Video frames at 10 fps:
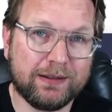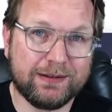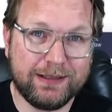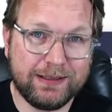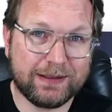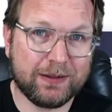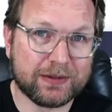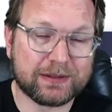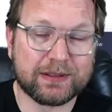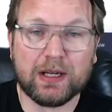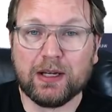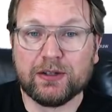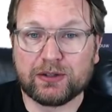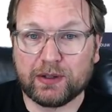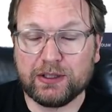details
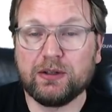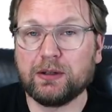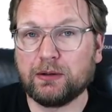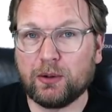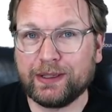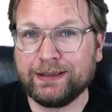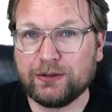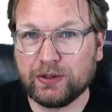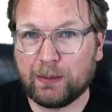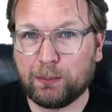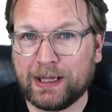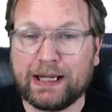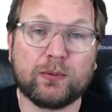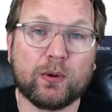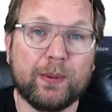so that you can log into that
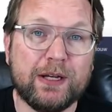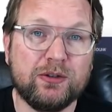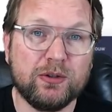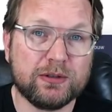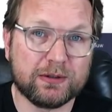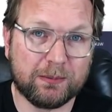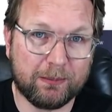platform and use